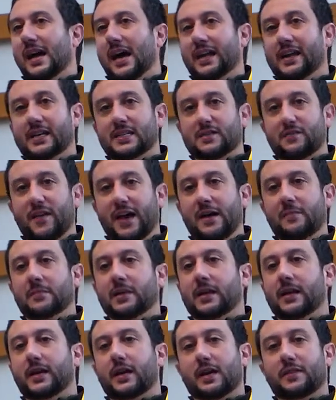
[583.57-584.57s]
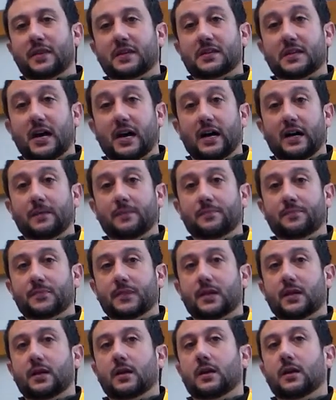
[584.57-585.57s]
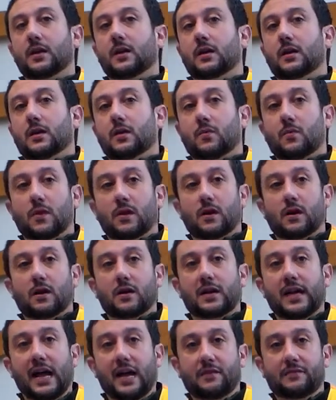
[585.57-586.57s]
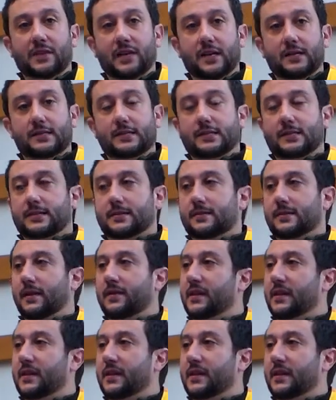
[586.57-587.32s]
And his family at the time were Calvinists.